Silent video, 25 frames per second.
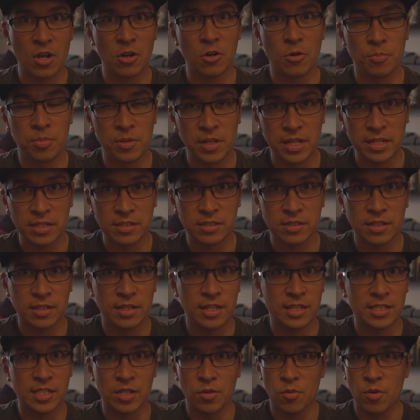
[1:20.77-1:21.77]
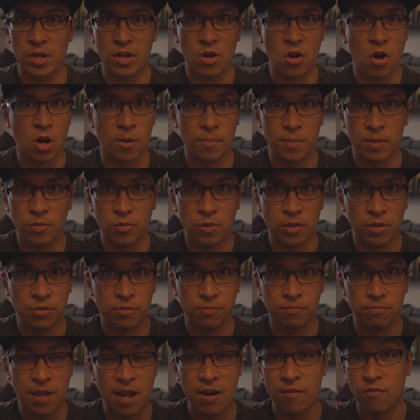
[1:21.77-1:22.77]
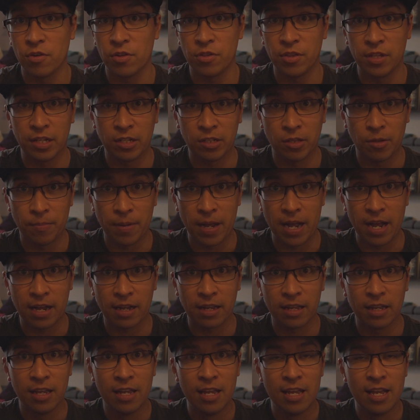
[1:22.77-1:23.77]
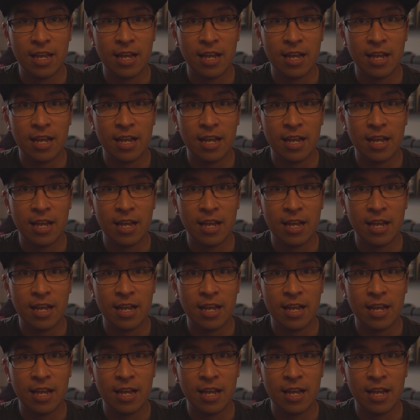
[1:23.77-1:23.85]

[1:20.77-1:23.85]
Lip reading: out of place unless I went carbon with everything in the back.